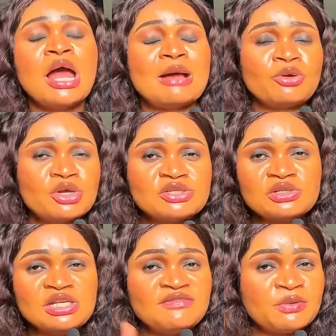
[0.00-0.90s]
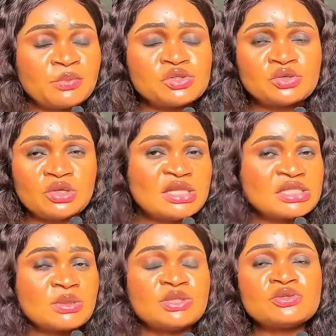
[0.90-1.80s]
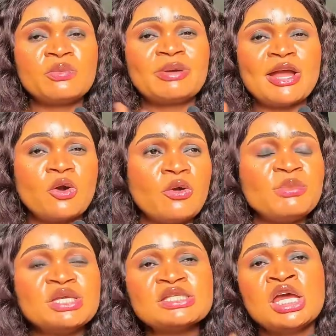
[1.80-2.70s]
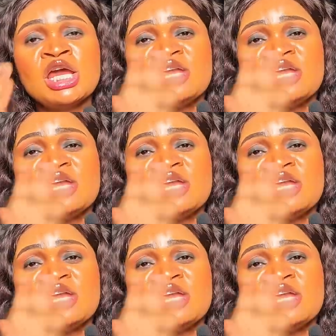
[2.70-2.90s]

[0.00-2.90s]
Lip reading: I'm going to leave the both on the screen, so by all means,